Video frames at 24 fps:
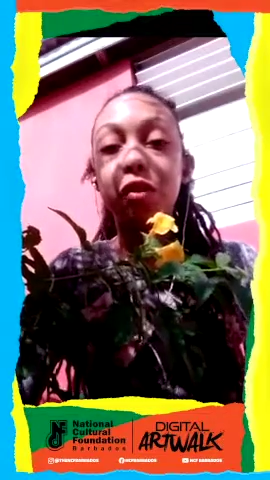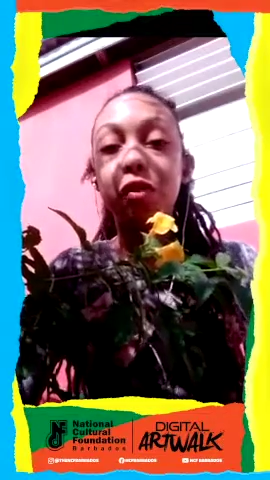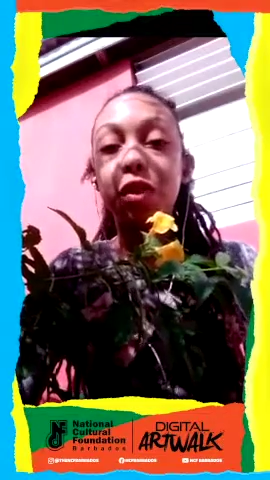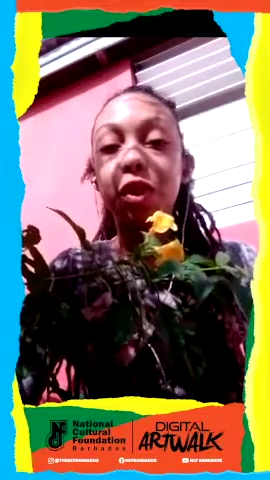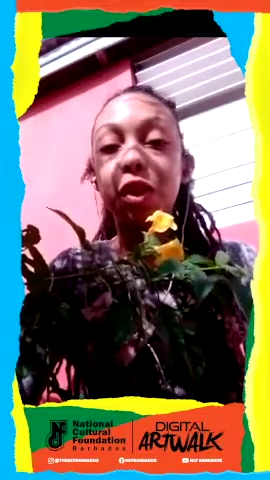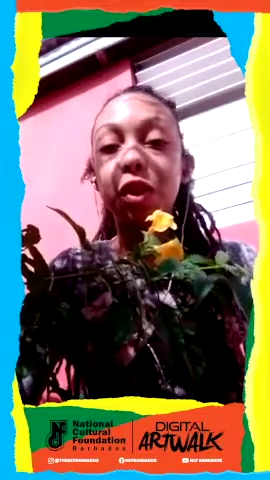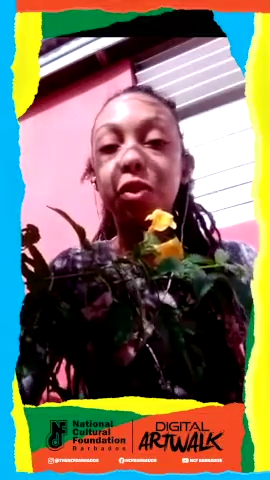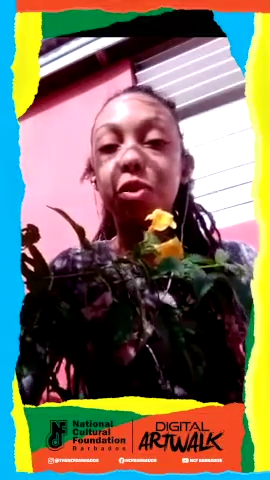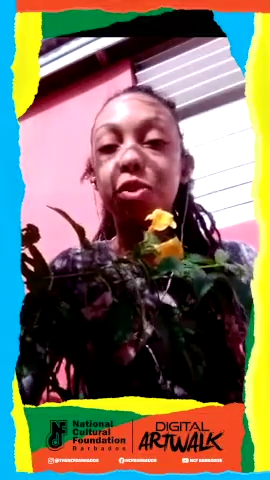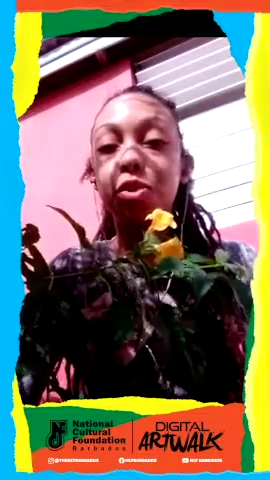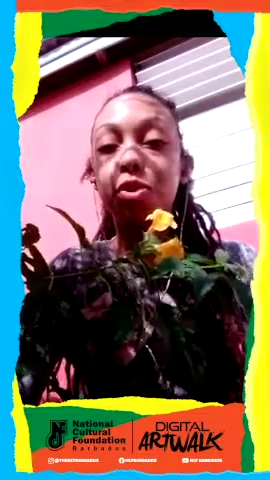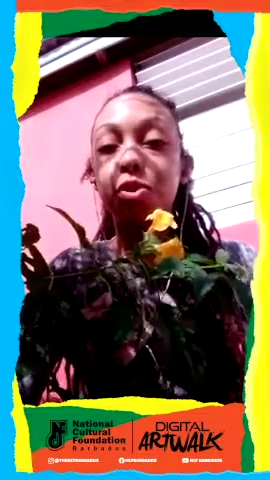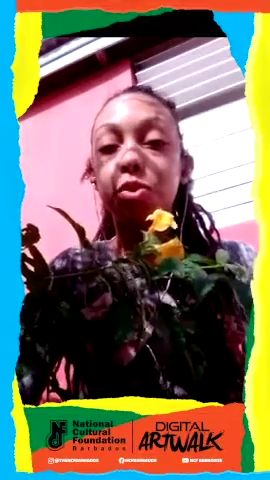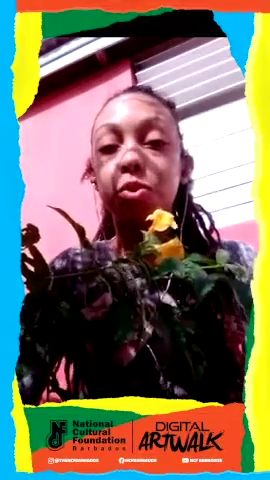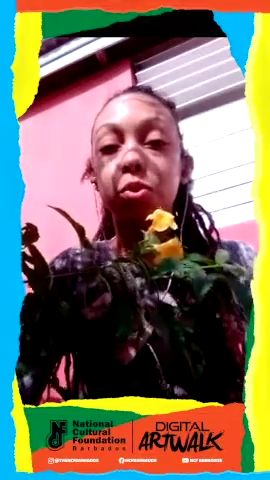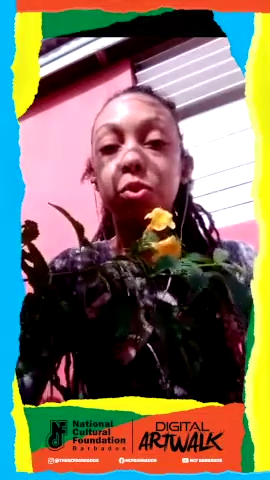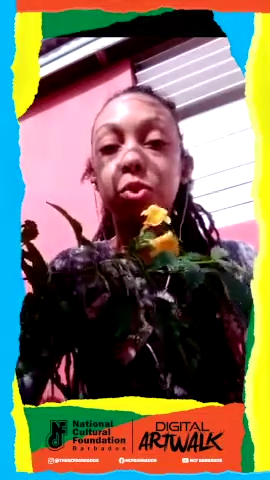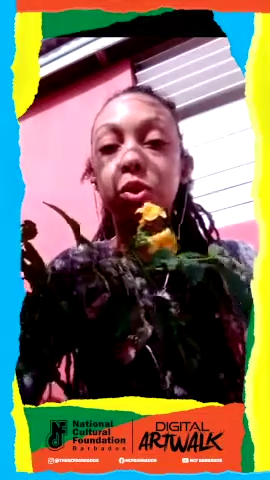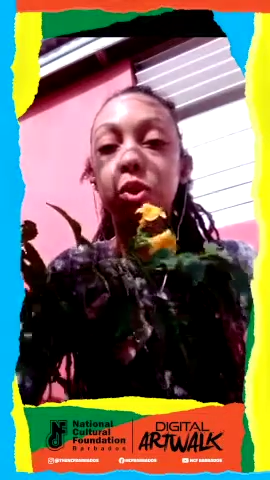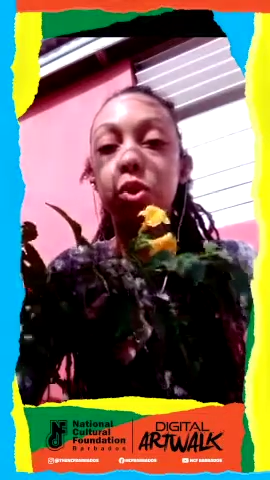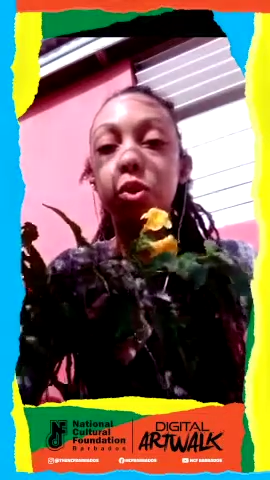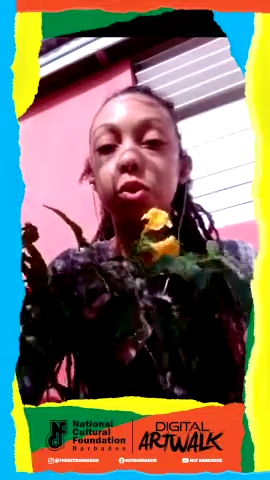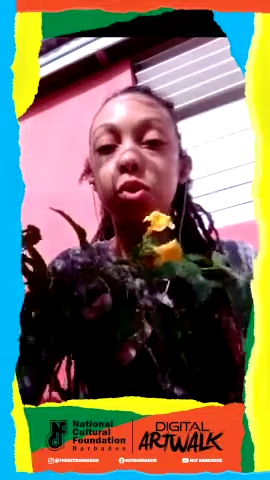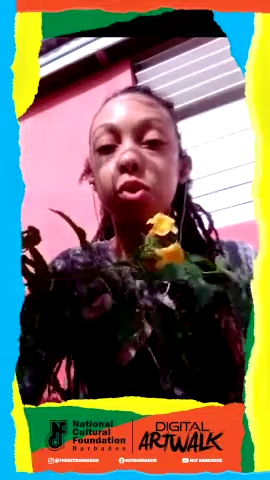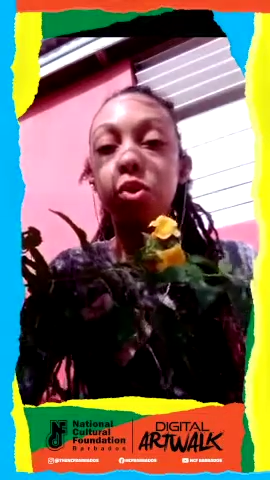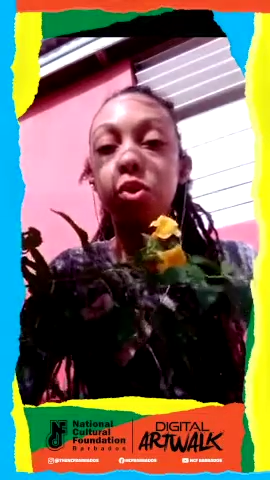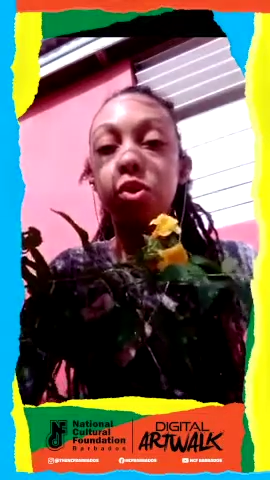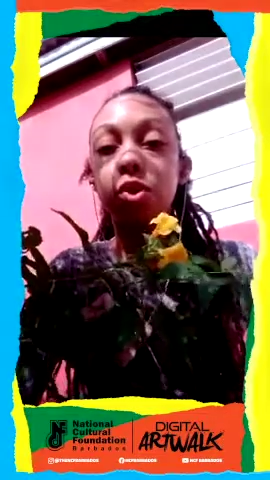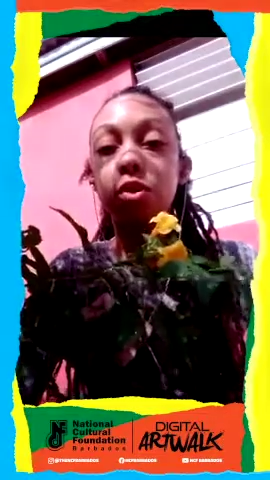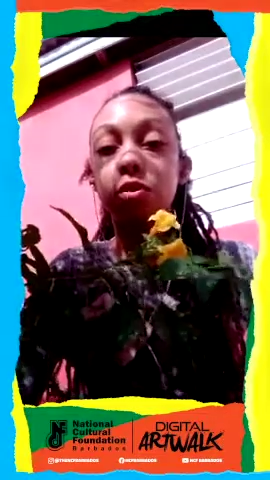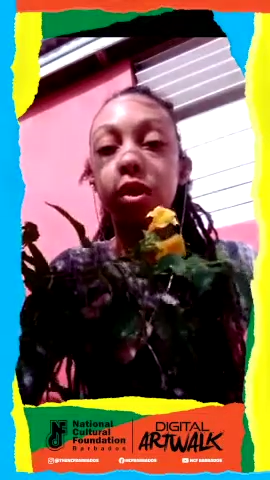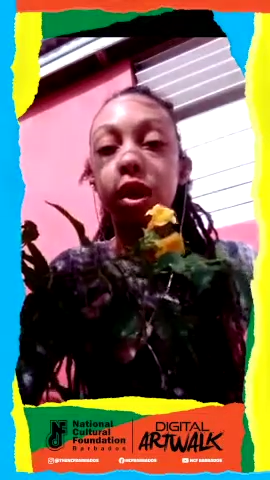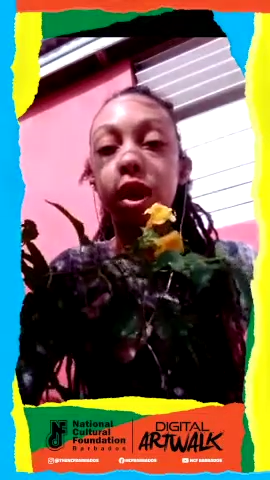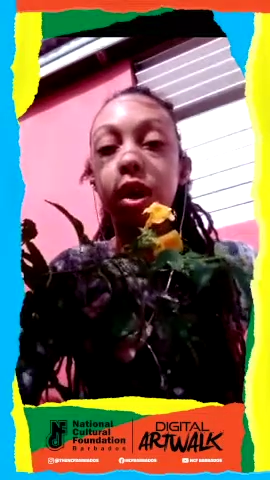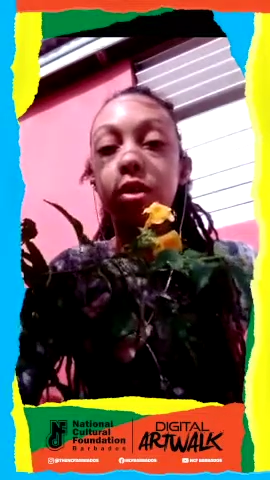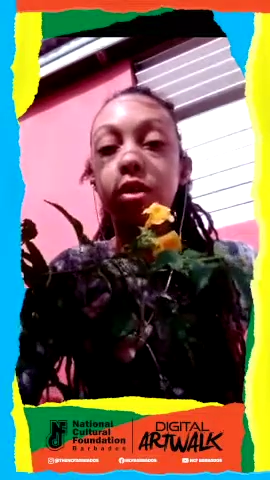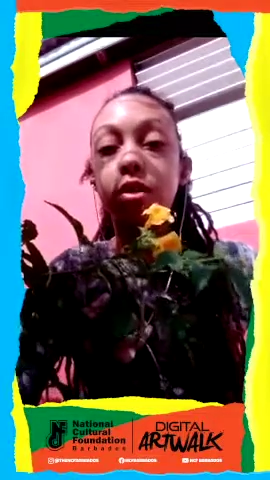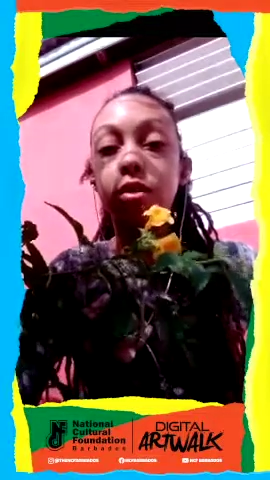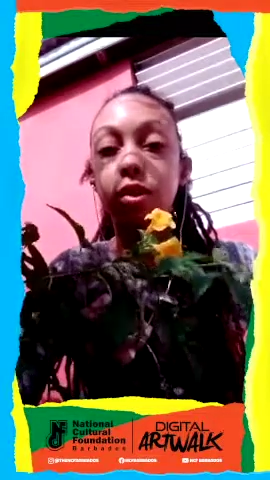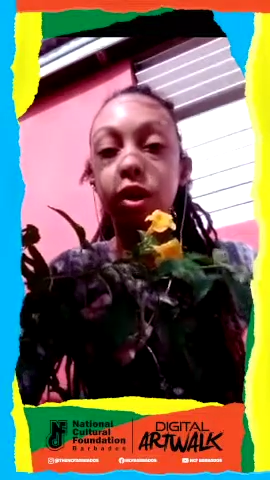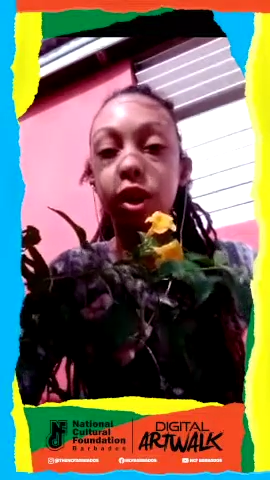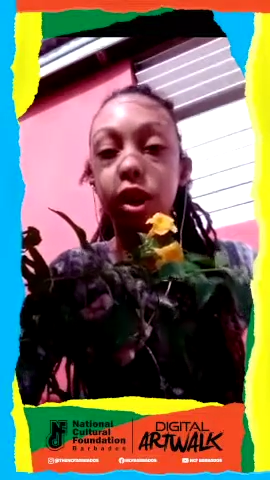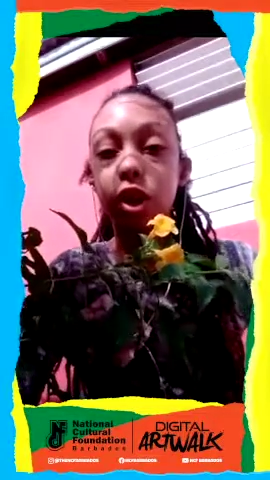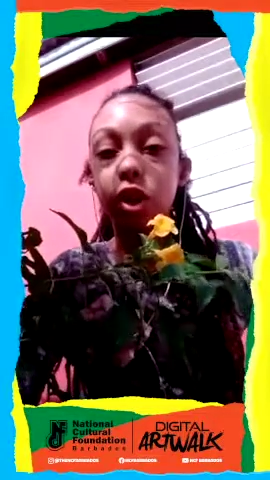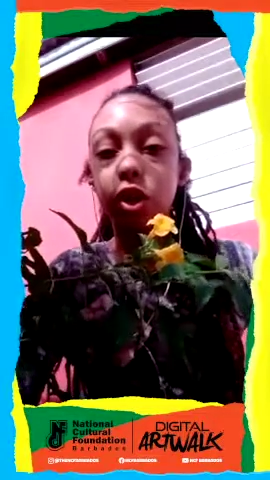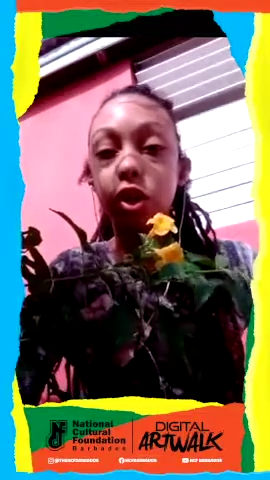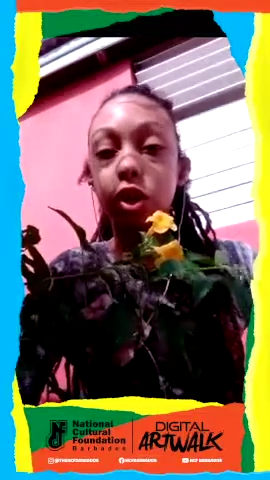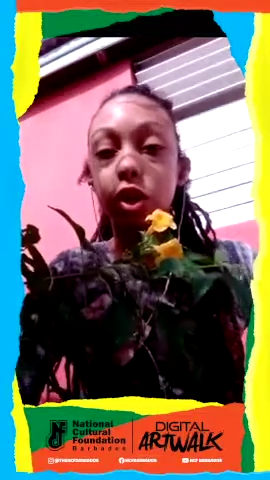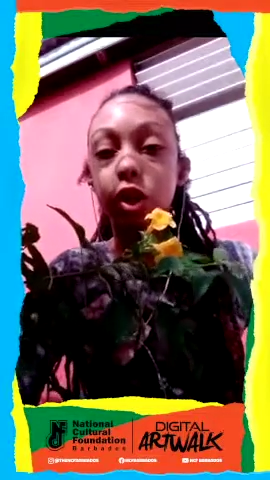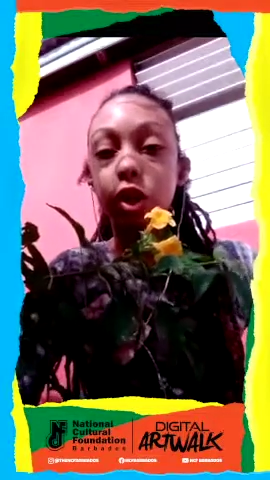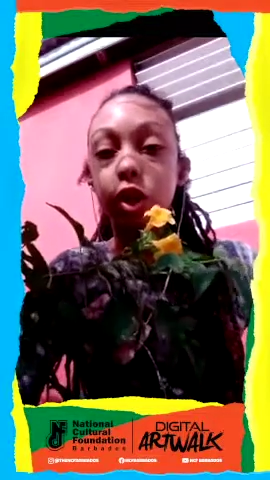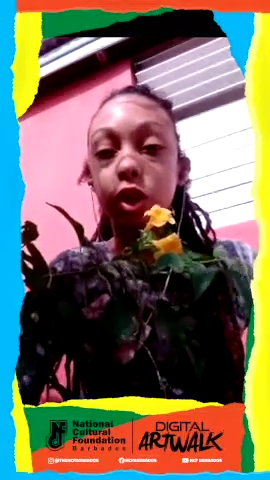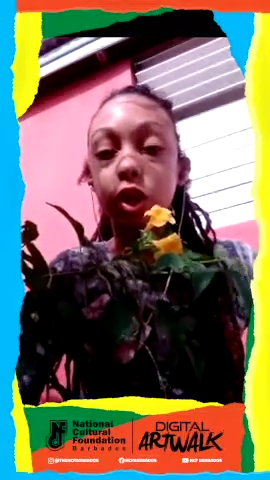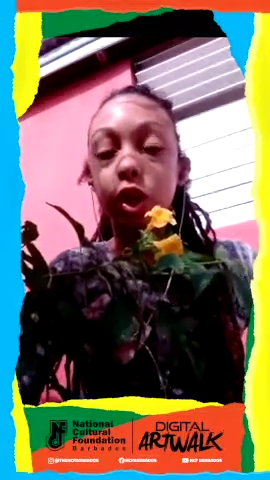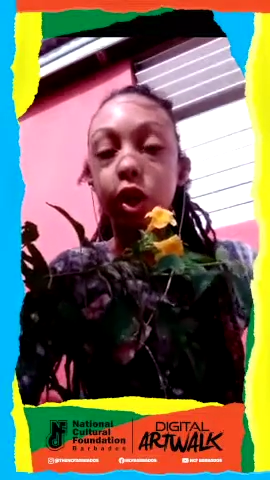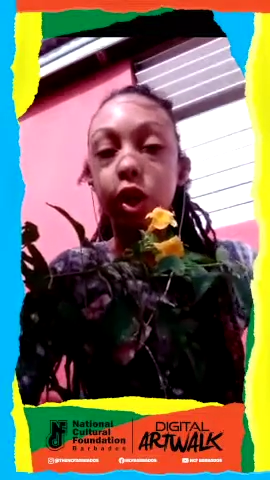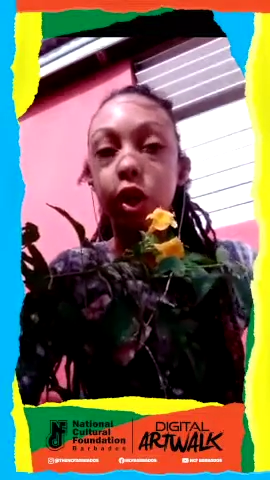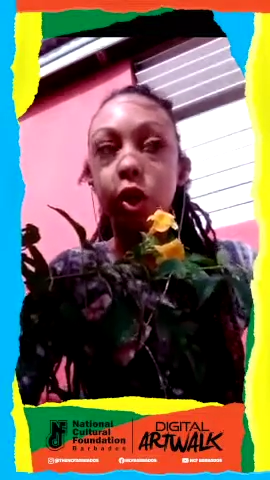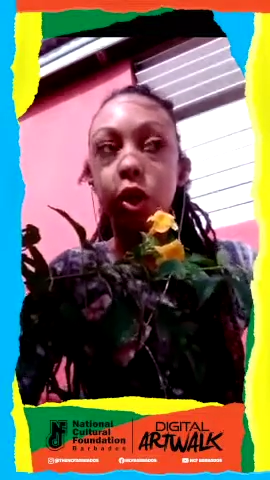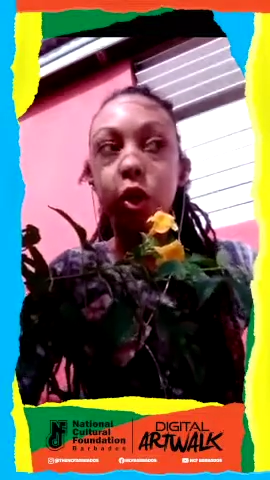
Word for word: The rain eventually comes. Surfing through coasts of adoration,